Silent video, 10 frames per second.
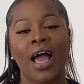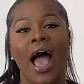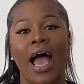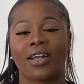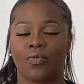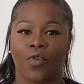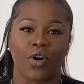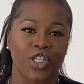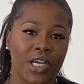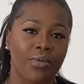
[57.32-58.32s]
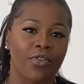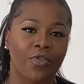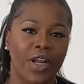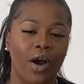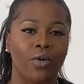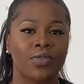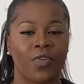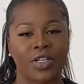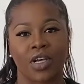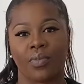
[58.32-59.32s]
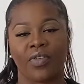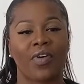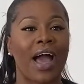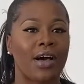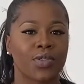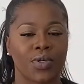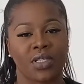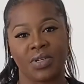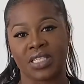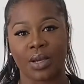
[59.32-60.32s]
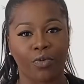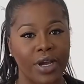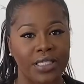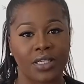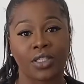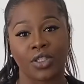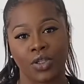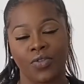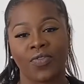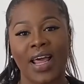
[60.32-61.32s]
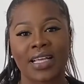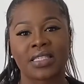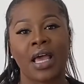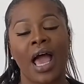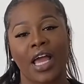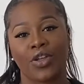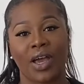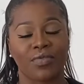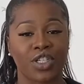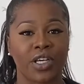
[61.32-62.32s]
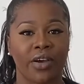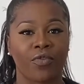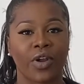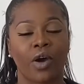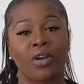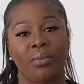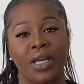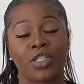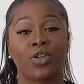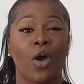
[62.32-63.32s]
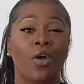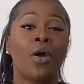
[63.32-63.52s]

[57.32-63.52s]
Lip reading: And for a share of freehold, for example, if a house were to be separated into two flats and you have a share of freehold, it means you own